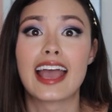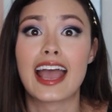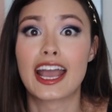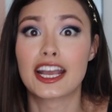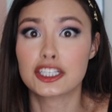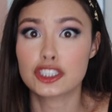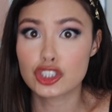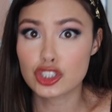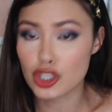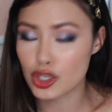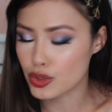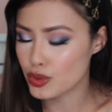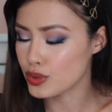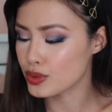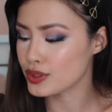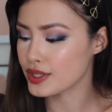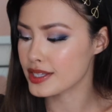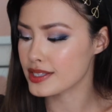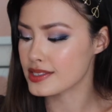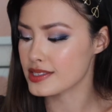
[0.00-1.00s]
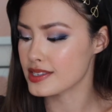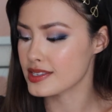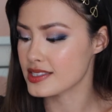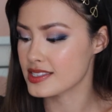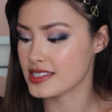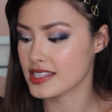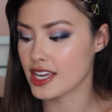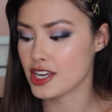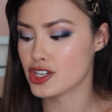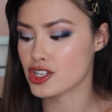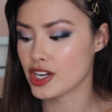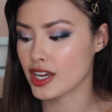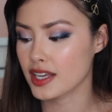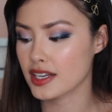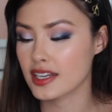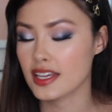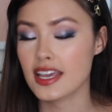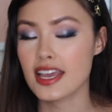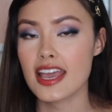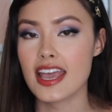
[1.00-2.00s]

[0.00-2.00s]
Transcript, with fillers: extra cooling sensation